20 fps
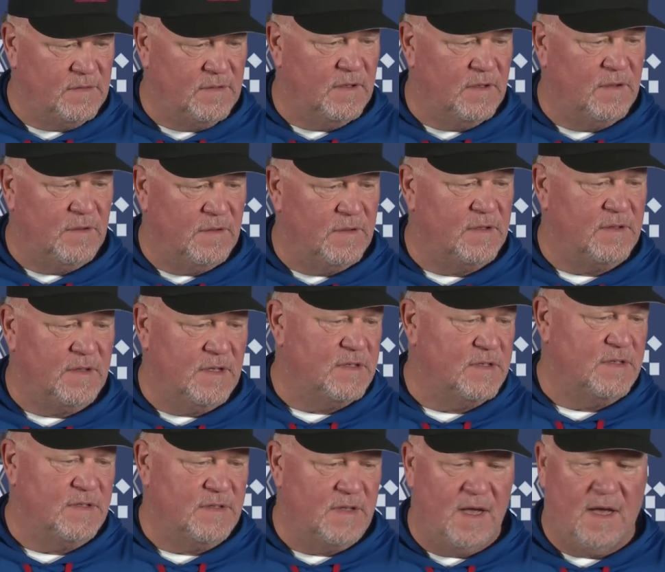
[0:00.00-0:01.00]
you know, that
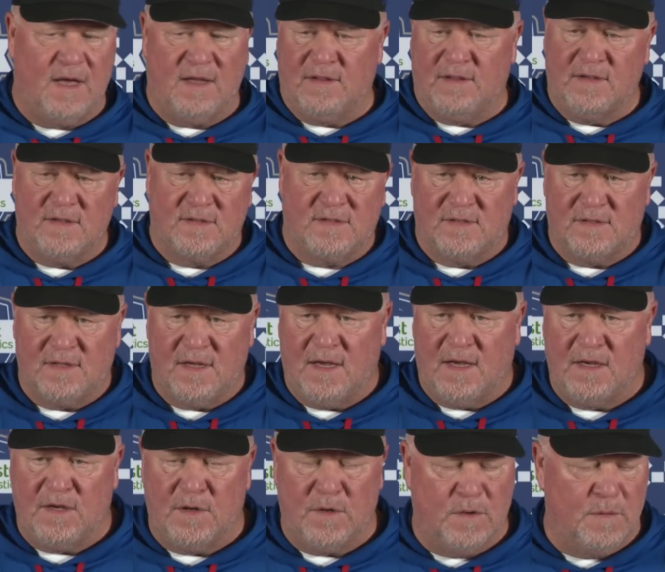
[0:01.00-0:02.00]
this is that and this is
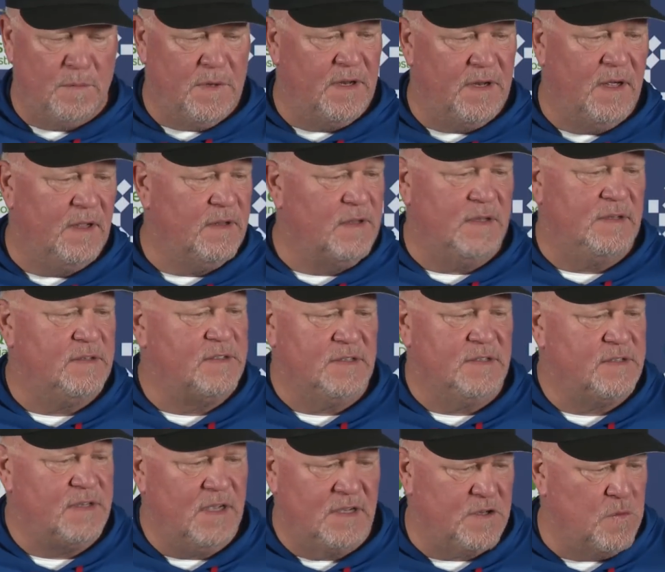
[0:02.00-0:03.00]
that. You know, I mean, it
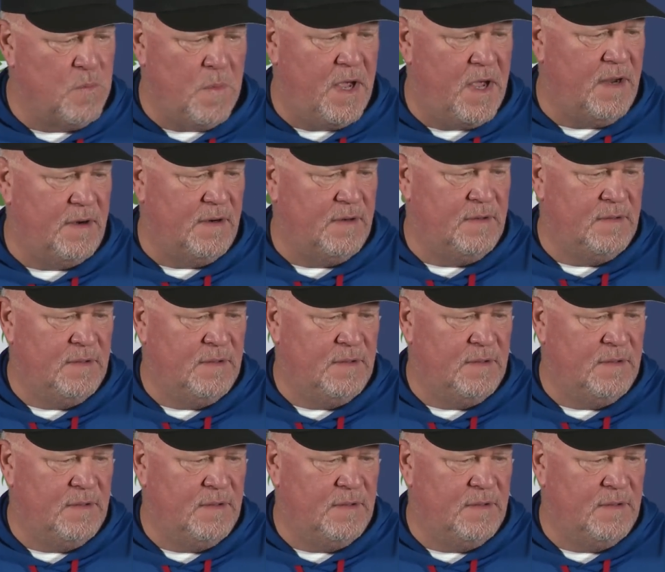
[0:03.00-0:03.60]
just doesn't matter.